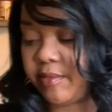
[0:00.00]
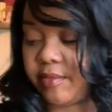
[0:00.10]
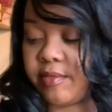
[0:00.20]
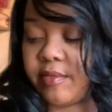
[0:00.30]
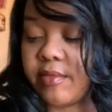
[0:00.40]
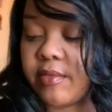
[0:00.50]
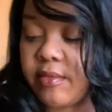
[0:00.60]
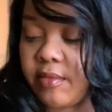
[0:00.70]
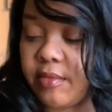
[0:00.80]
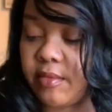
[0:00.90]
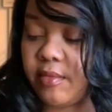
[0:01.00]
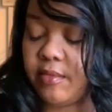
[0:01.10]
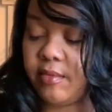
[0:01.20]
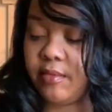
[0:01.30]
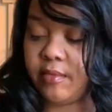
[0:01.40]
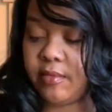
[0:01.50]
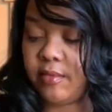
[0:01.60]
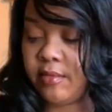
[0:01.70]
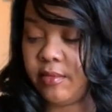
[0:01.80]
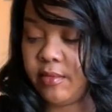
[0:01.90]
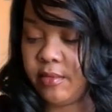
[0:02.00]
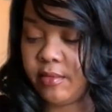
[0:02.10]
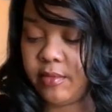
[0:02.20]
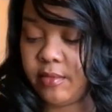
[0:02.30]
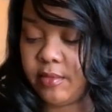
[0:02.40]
(silence)